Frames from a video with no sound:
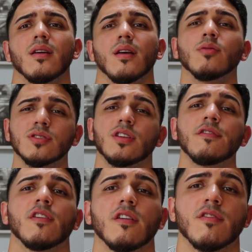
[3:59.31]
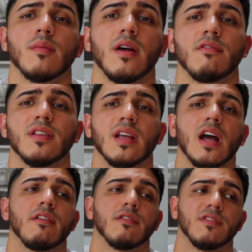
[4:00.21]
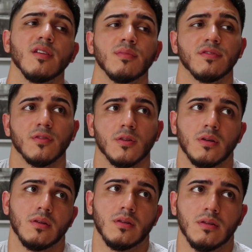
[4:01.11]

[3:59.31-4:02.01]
it was different from everything I ever felt before